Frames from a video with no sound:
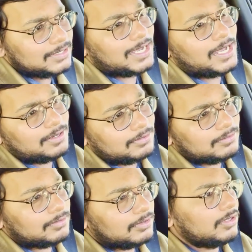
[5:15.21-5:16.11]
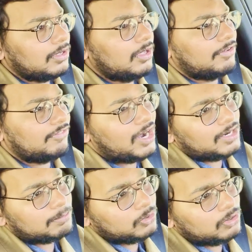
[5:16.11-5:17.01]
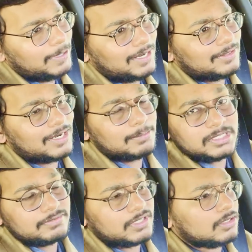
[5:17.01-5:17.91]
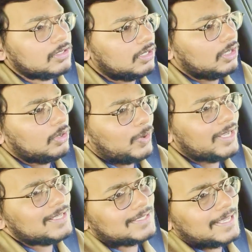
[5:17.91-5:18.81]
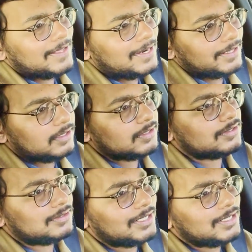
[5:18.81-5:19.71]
are far more better than a minivan. Why I say that is there